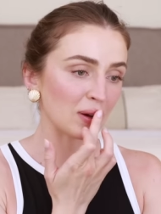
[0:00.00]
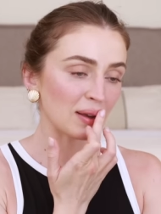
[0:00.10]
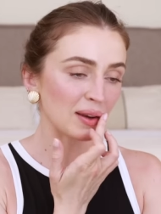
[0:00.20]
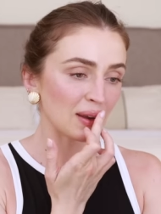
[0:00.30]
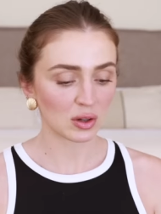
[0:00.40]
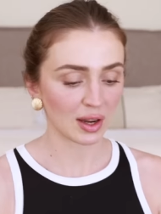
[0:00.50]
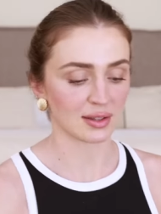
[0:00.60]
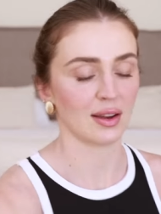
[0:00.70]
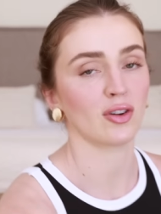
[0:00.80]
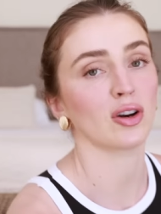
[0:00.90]
But you
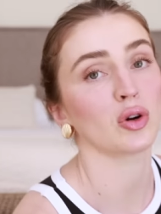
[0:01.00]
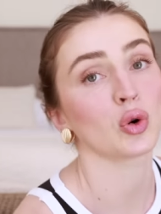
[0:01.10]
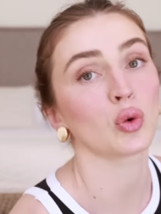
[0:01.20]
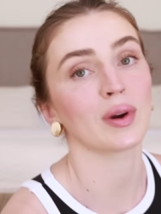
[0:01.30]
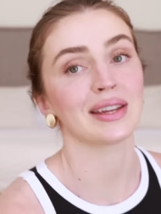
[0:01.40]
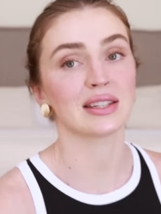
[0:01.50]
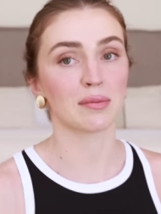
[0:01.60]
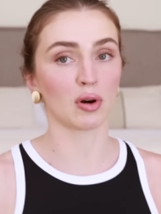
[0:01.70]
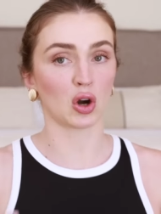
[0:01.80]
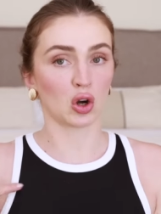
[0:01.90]
guys, I've got a
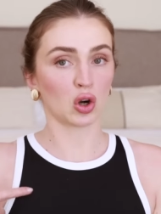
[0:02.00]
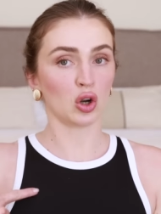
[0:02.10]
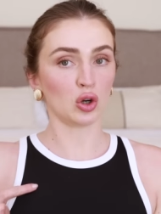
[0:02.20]
crazy burn.